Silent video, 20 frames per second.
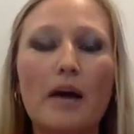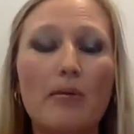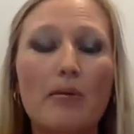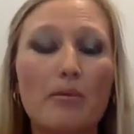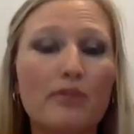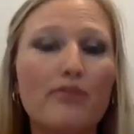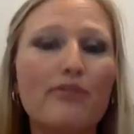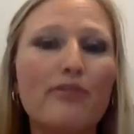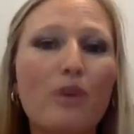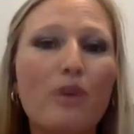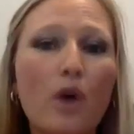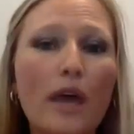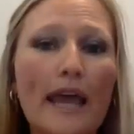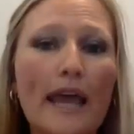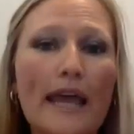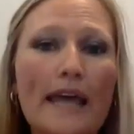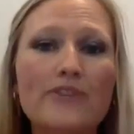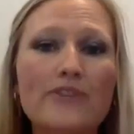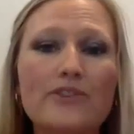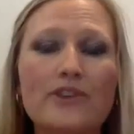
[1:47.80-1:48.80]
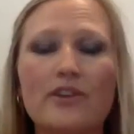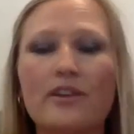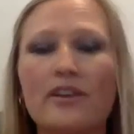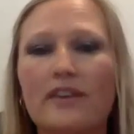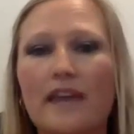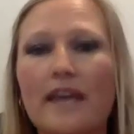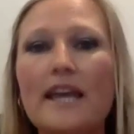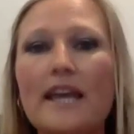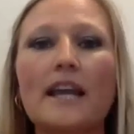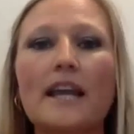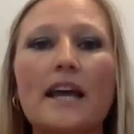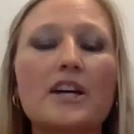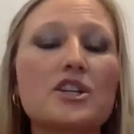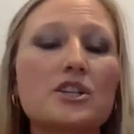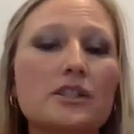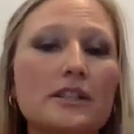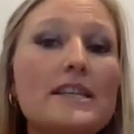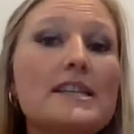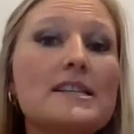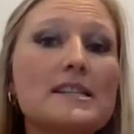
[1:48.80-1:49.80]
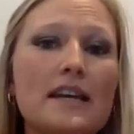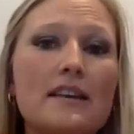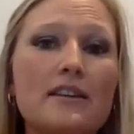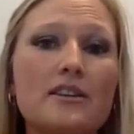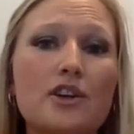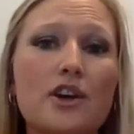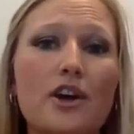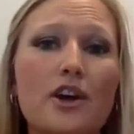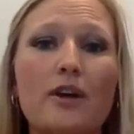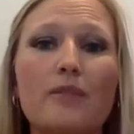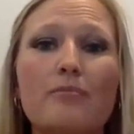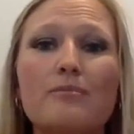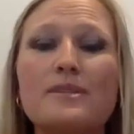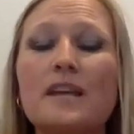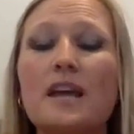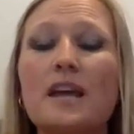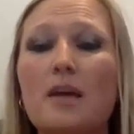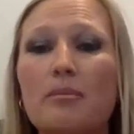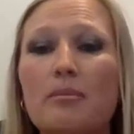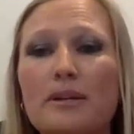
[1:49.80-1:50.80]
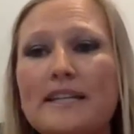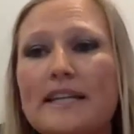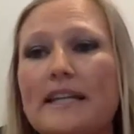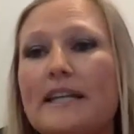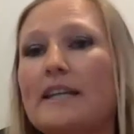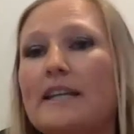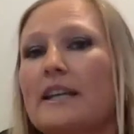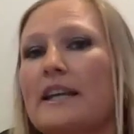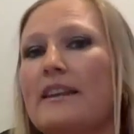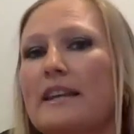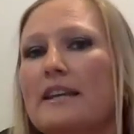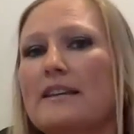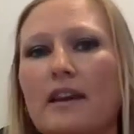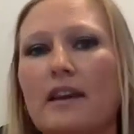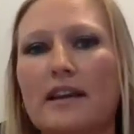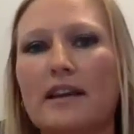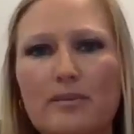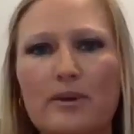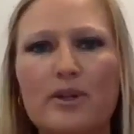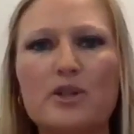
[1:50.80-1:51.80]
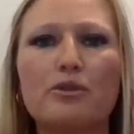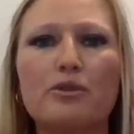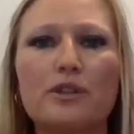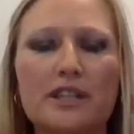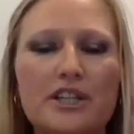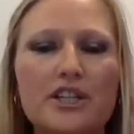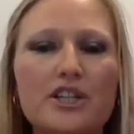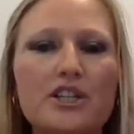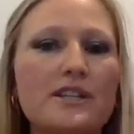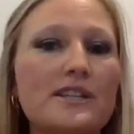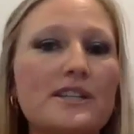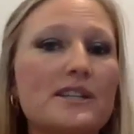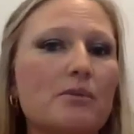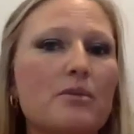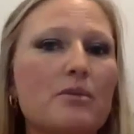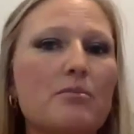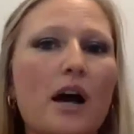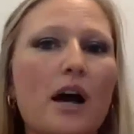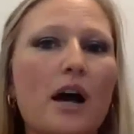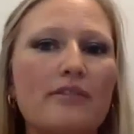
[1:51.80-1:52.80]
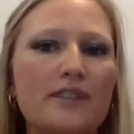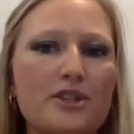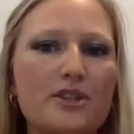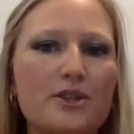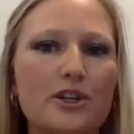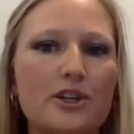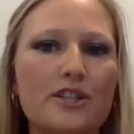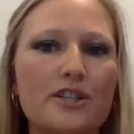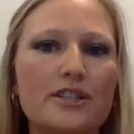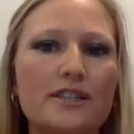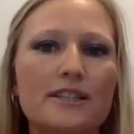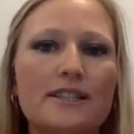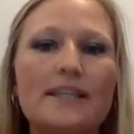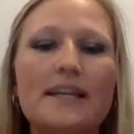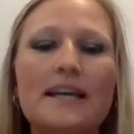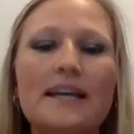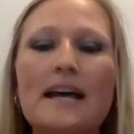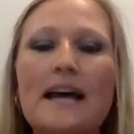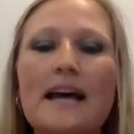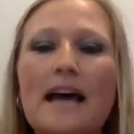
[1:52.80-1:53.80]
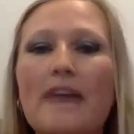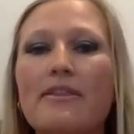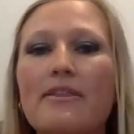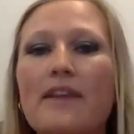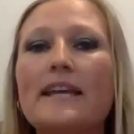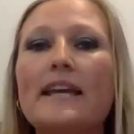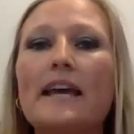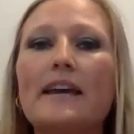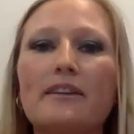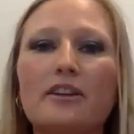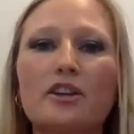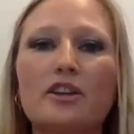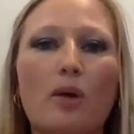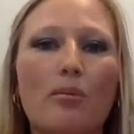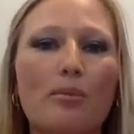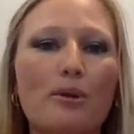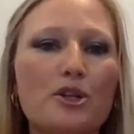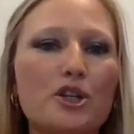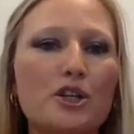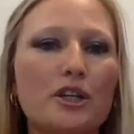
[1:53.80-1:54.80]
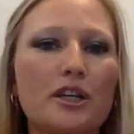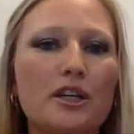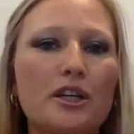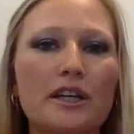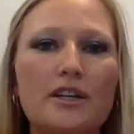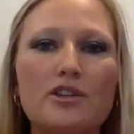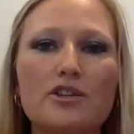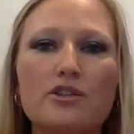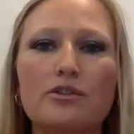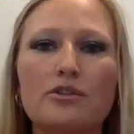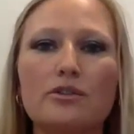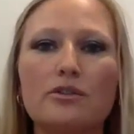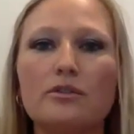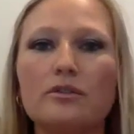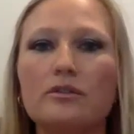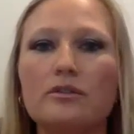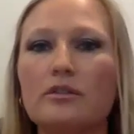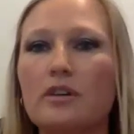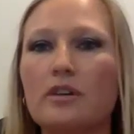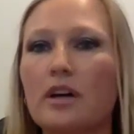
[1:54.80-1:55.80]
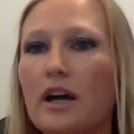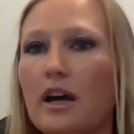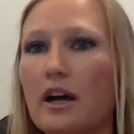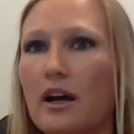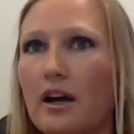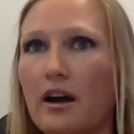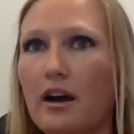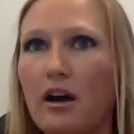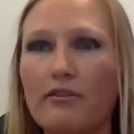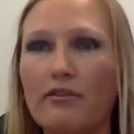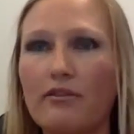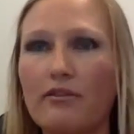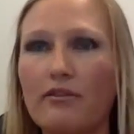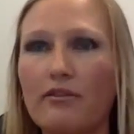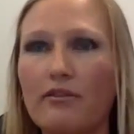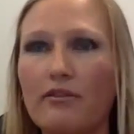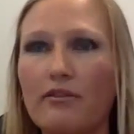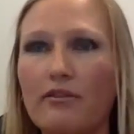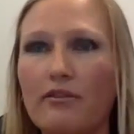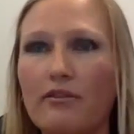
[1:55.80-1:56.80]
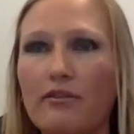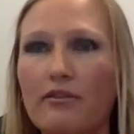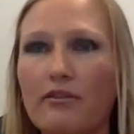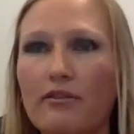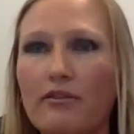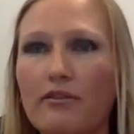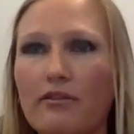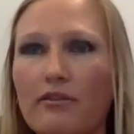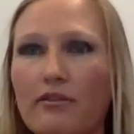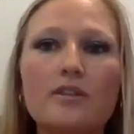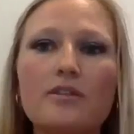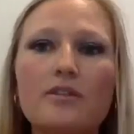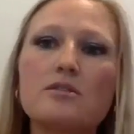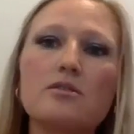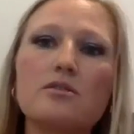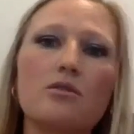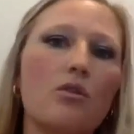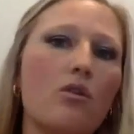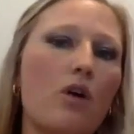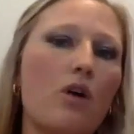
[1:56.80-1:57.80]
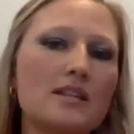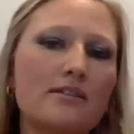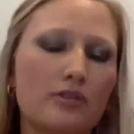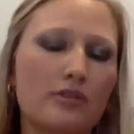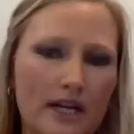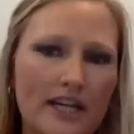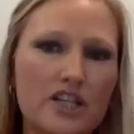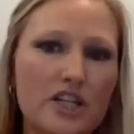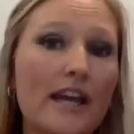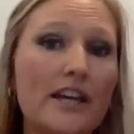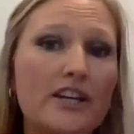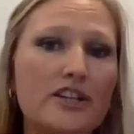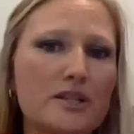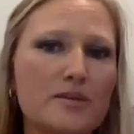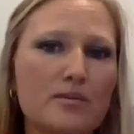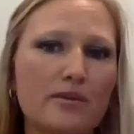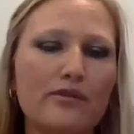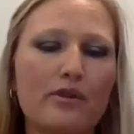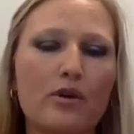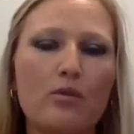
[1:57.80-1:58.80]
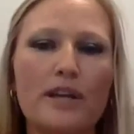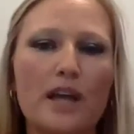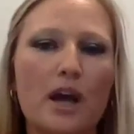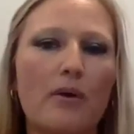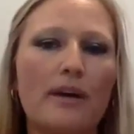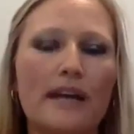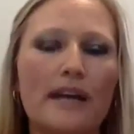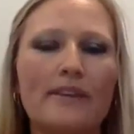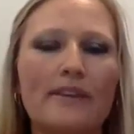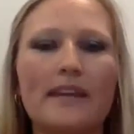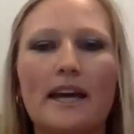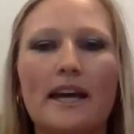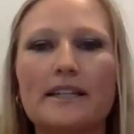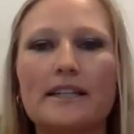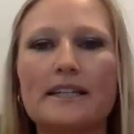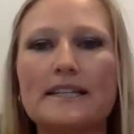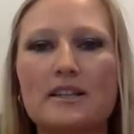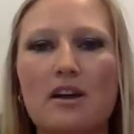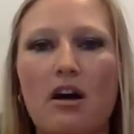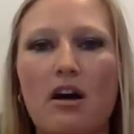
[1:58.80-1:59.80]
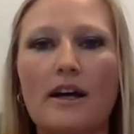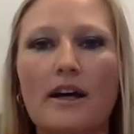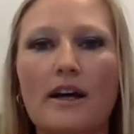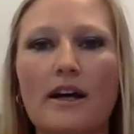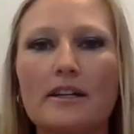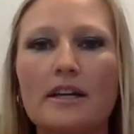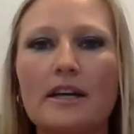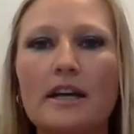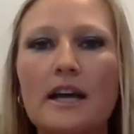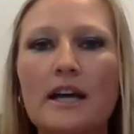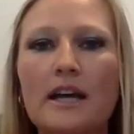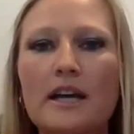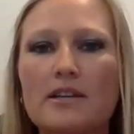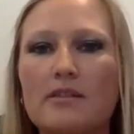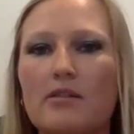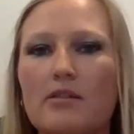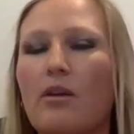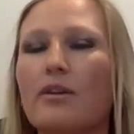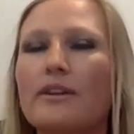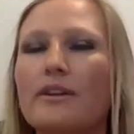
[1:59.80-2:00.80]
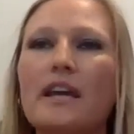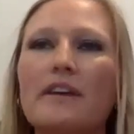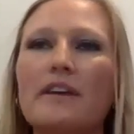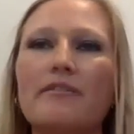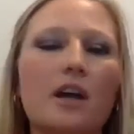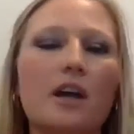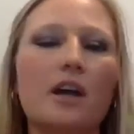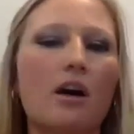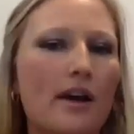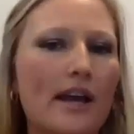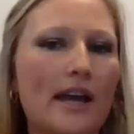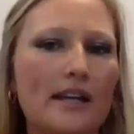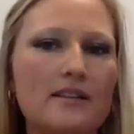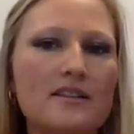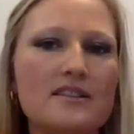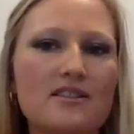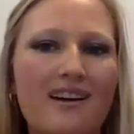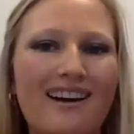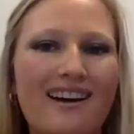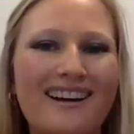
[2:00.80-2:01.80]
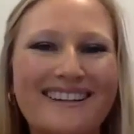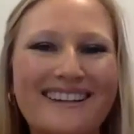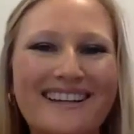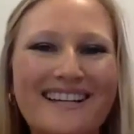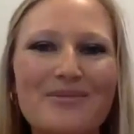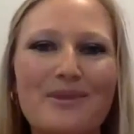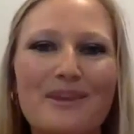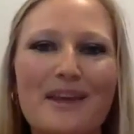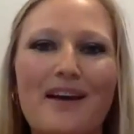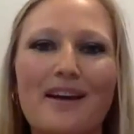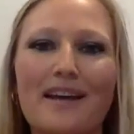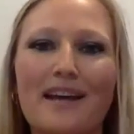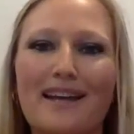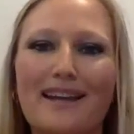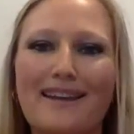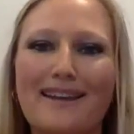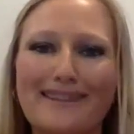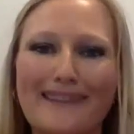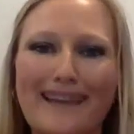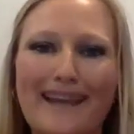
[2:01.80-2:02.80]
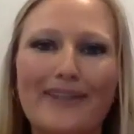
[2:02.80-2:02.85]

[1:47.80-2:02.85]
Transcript: beforehand, so that they can actually see the terms, particularly things like special conditions that we might have inserted, and they get the opportunity to obviously approve those or ask for any changes before we go and get that lease signed. So I'll never go ahead and sign a lease without getting the